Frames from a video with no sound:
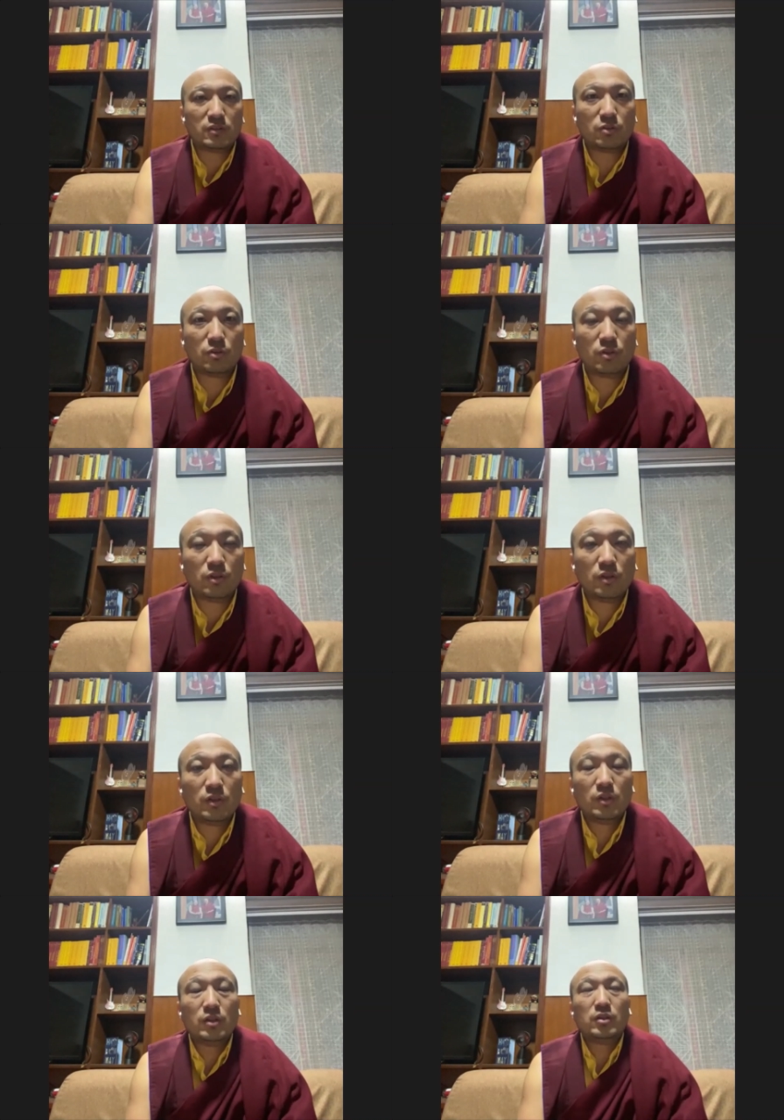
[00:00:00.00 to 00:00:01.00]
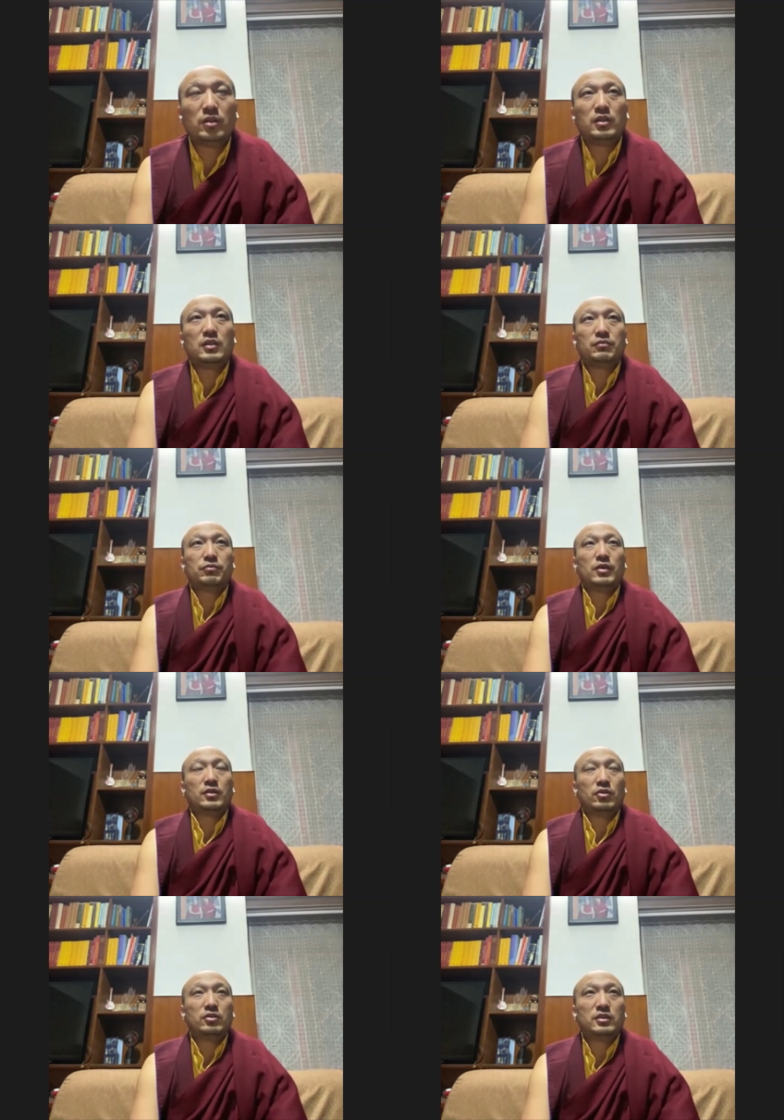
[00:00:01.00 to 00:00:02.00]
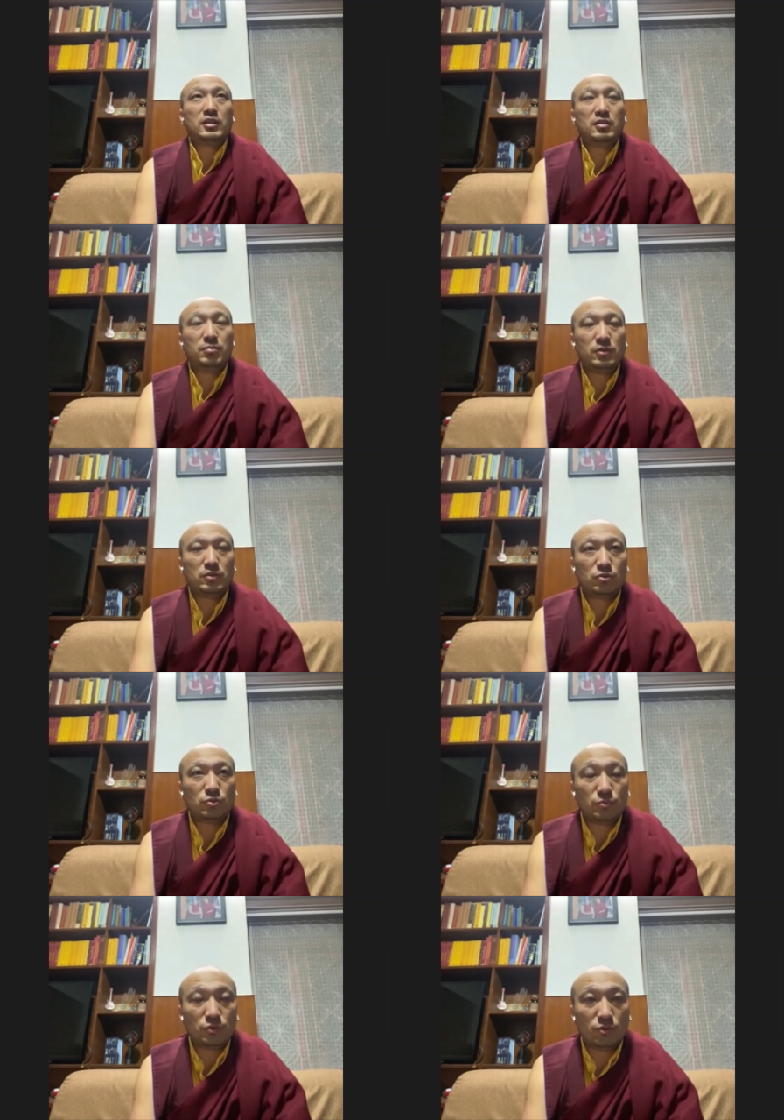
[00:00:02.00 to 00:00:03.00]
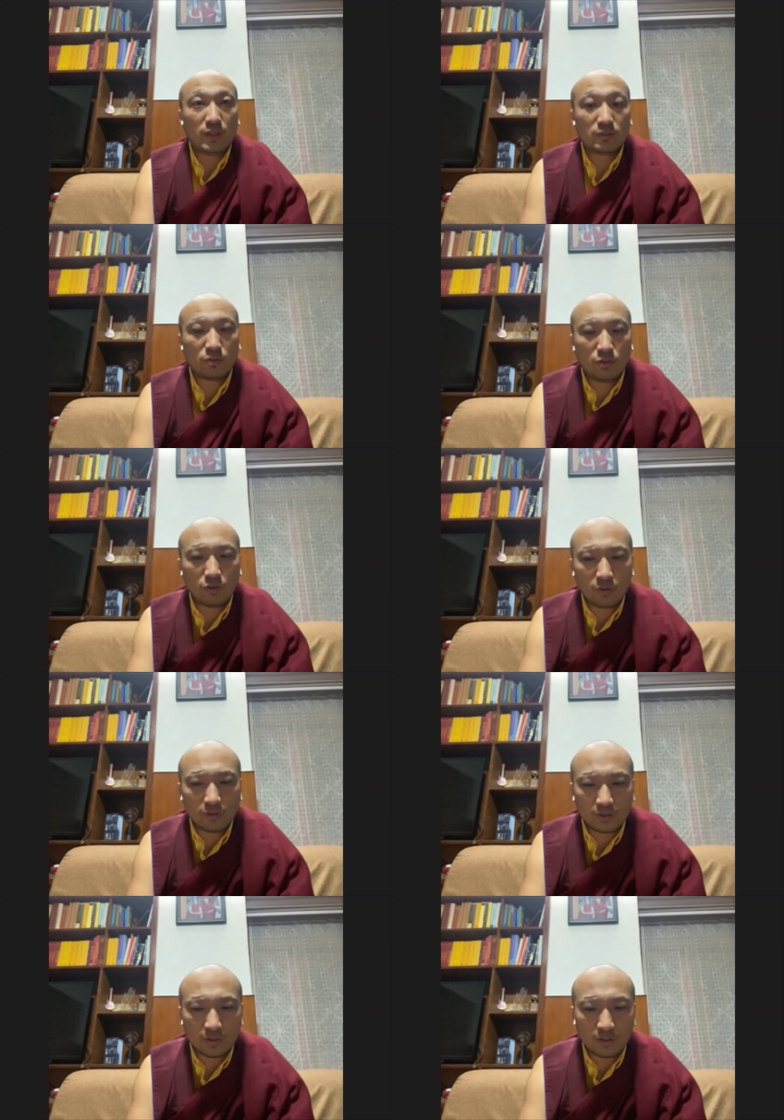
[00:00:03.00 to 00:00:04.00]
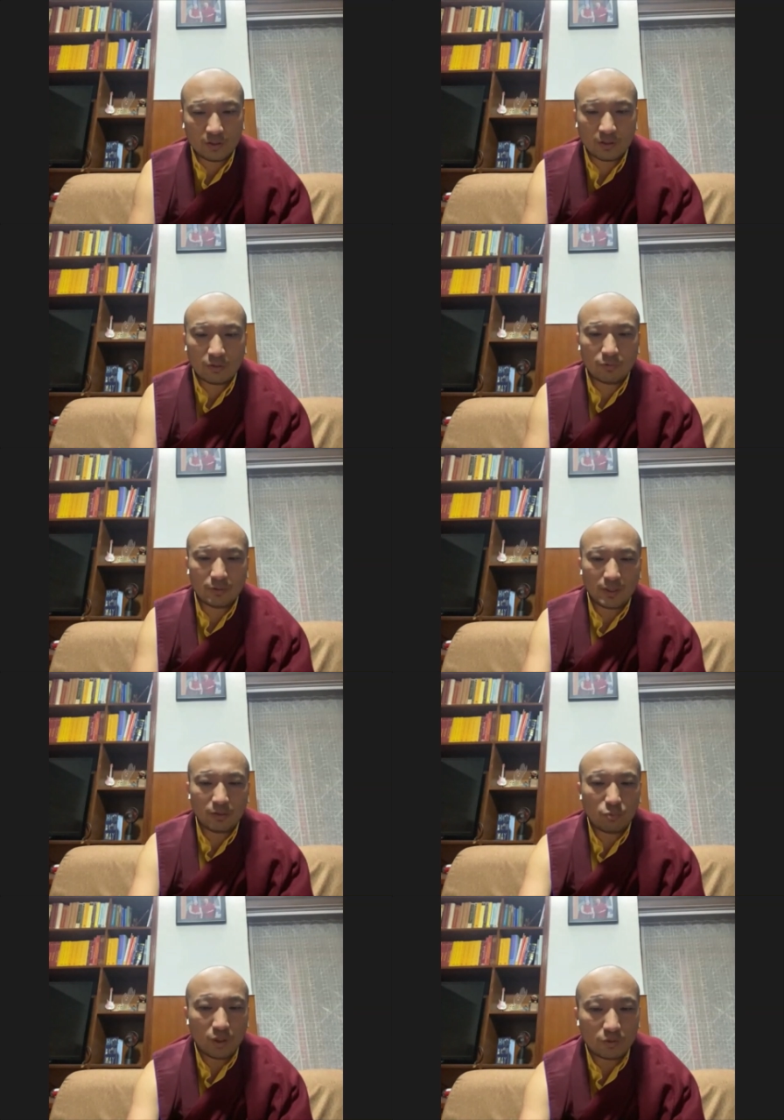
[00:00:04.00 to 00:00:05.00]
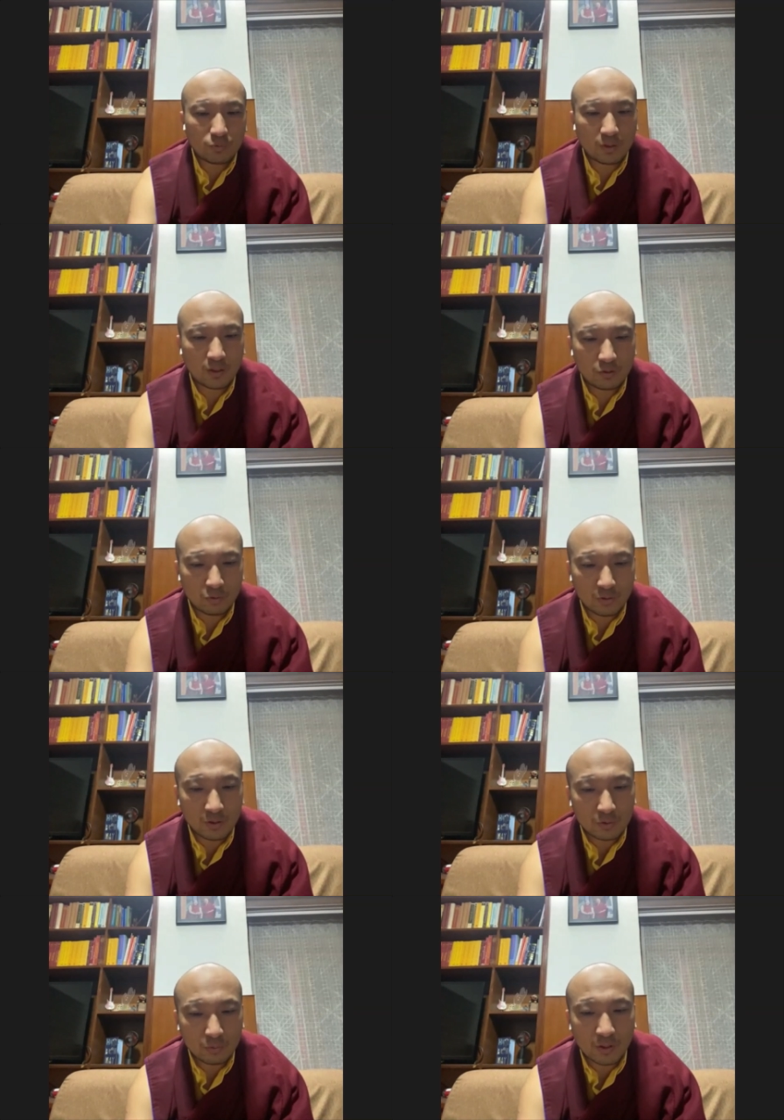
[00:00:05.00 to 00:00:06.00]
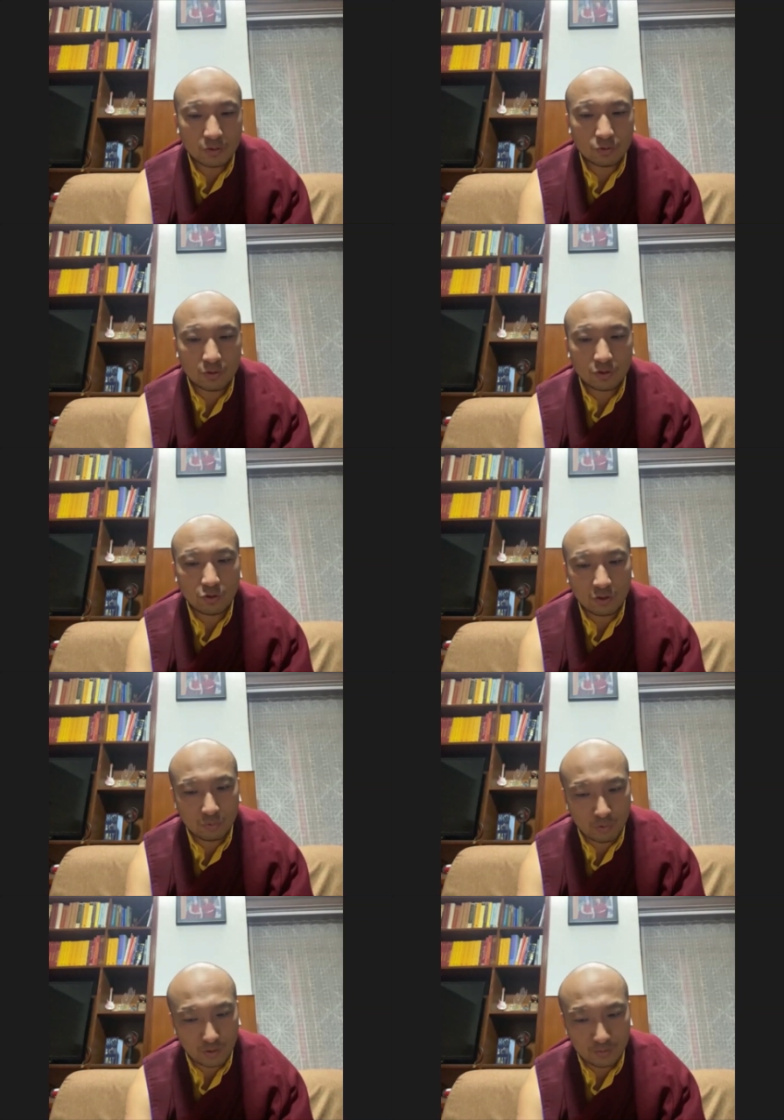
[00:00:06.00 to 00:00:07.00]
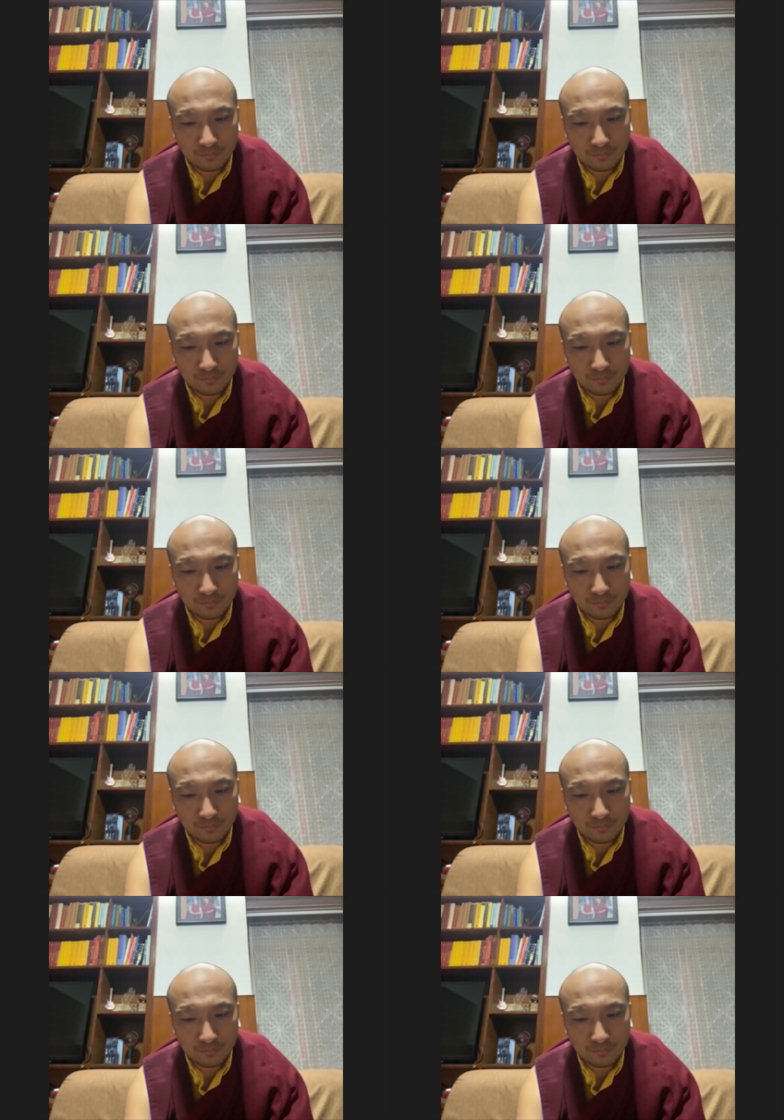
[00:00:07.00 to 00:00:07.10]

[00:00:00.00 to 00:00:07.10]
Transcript: So uh, if we are not able to visualize all this 37, then what we can do is we can do the short one.